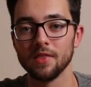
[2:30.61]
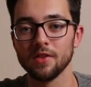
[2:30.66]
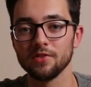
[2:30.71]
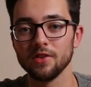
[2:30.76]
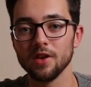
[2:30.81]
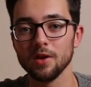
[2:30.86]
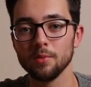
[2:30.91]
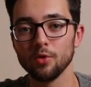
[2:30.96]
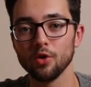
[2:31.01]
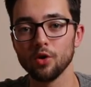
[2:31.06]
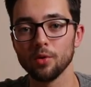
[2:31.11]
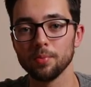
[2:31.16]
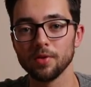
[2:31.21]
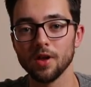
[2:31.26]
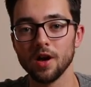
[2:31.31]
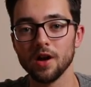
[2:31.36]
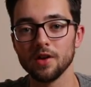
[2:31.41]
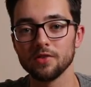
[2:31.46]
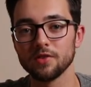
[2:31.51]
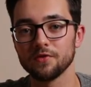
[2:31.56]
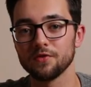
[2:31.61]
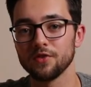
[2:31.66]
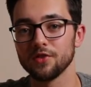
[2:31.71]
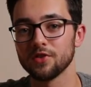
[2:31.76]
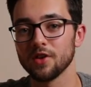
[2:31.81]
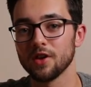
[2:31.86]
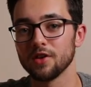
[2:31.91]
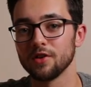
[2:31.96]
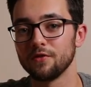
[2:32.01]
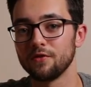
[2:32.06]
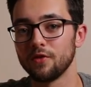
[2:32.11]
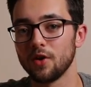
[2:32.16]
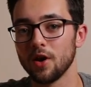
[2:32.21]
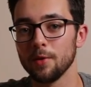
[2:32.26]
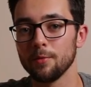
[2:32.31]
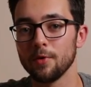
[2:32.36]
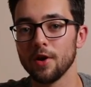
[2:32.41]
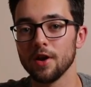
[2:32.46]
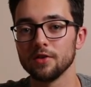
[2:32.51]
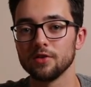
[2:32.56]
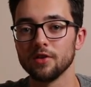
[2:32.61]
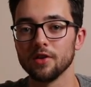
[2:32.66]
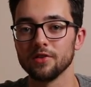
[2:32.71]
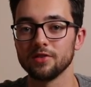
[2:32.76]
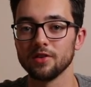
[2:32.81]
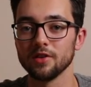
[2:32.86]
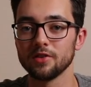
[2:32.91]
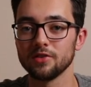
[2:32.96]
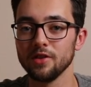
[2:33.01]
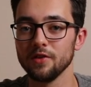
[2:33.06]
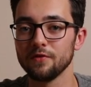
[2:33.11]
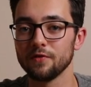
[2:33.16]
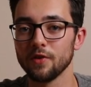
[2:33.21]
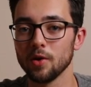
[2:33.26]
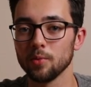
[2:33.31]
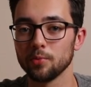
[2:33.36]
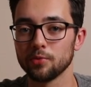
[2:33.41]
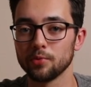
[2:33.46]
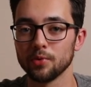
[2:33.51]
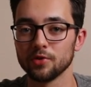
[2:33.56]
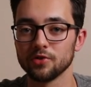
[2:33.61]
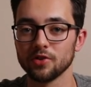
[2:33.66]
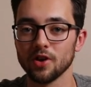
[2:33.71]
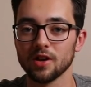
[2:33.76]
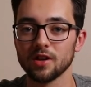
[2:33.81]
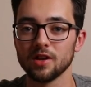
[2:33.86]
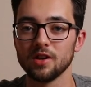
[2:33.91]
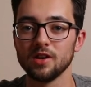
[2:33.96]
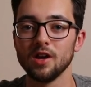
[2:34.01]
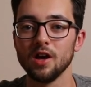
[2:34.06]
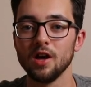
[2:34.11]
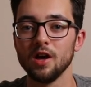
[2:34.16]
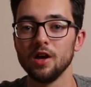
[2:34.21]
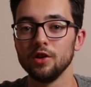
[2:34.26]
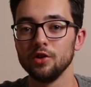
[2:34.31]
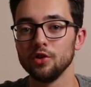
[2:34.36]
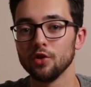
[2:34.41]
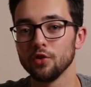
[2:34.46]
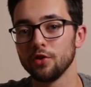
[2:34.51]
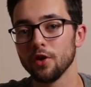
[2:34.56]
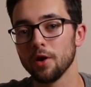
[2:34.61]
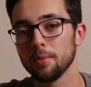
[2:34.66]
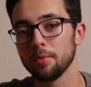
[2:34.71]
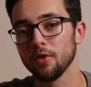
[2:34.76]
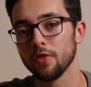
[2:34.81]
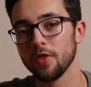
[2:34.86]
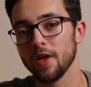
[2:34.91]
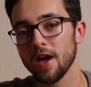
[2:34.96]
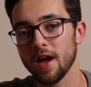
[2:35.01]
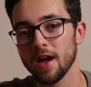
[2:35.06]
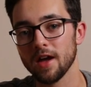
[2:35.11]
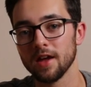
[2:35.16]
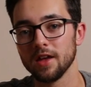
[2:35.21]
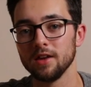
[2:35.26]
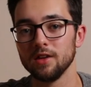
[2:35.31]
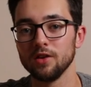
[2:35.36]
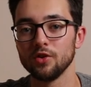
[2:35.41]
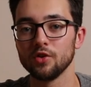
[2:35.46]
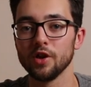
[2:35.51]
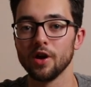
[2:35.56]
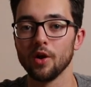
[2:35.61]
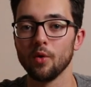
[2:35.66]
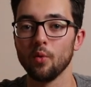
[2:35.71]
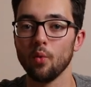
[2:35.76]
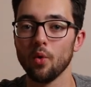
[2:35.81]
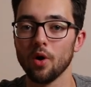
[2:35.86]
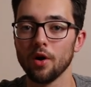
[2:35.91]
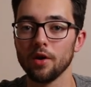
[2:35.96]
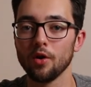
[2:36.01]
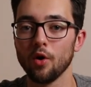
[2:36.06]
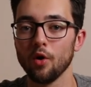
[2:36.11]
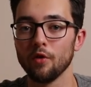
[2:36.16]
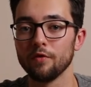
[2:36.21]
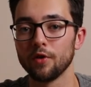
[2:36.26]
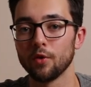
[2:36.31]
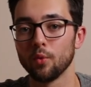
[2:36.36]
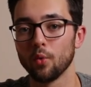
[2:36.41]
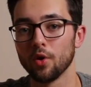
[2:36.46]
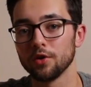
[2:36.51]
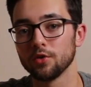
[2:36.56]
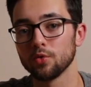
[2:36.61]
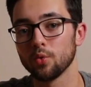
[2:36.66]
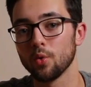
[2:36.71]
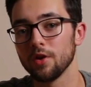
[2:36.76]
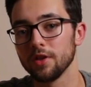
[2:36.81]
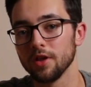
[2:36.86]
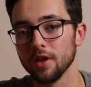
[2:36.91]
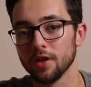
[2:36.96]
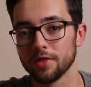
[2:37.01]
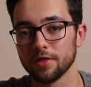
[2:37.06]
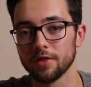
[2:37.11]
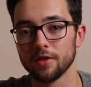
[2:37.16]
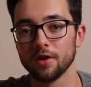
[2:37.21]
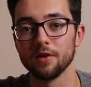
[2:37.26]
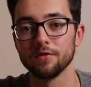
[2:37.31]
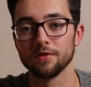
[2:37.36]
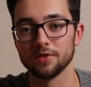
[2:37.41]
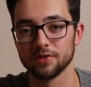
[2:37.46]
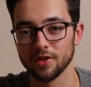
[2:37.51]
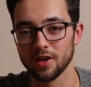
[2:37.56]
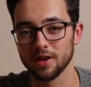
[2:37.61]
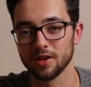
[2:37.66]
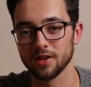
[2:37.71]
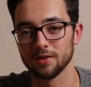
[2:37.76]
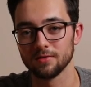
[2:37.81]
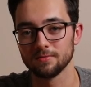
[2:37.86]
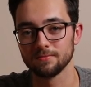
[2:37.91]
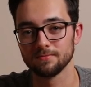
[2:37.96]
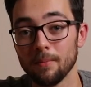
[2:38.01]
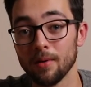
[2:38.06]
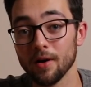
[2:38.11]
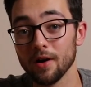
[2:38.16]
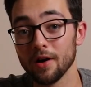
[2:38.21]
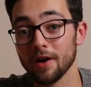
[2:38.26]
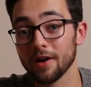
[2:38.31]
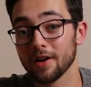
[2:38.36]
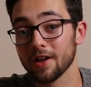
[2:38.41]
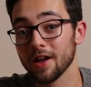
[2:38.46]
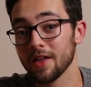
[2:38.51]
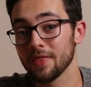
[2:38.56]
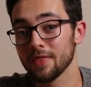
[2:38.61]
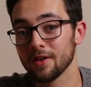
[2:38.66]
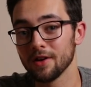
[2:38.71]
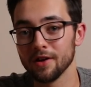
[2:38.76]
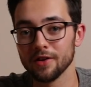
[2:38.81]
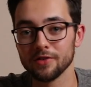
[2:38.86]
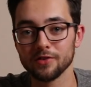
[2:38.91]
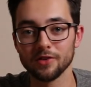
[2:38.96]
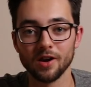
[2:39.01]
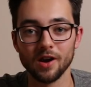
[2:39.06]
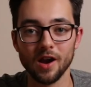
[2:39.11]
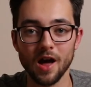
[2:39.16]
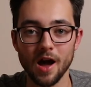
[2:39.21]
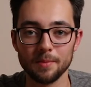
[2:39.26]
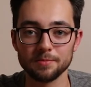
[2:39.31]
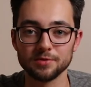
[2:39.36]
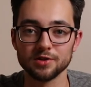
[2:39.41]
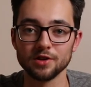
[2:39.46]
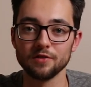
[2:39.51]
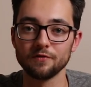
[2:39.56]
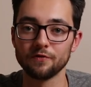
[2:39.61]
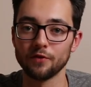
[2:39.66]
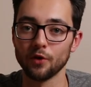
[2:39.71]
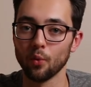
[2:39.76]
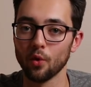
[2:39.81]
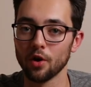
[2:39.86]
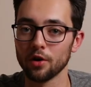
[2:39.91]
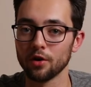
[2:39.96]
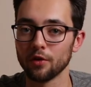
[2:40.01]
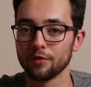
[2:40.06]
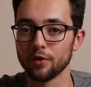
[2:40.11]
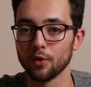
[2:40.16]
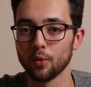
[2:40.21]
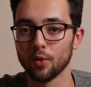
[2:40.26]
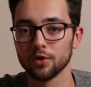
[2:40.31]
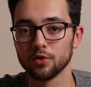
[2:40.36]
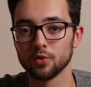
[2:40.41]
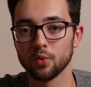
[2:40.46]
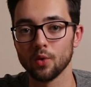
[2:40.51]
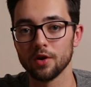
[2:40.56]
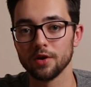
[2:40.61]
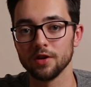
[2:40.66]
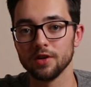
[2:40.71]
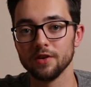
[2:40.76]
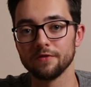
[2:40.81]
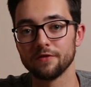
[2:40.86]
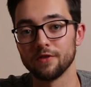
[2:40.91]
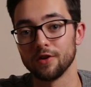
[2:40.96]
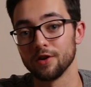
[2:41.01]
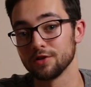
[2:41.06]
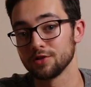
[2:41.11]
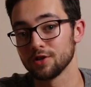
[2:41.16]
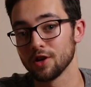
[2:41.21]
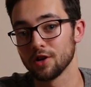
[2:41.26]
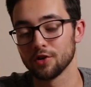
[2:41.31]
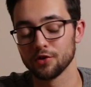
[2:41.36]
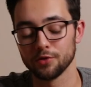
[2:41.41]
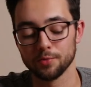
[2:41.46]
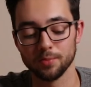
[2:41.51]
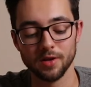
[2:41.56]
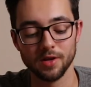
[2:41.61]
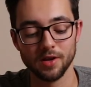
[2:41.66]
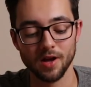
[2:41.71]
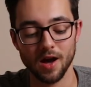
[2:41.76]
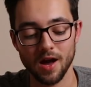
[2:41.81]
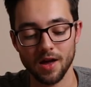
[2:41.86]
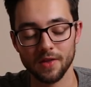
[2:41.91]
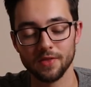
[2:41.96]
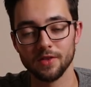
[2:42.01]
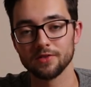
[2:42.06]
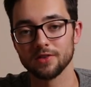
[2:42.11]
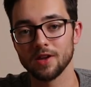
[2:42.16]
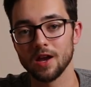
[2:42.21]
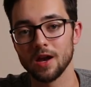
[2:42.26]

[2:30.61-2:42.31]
And the same rule applies if you set your frame rate to 60 frames per second, you'll double that and you'll get 1/120th of a second. But again, there isn't an option for 1/120 for a shutter speed on this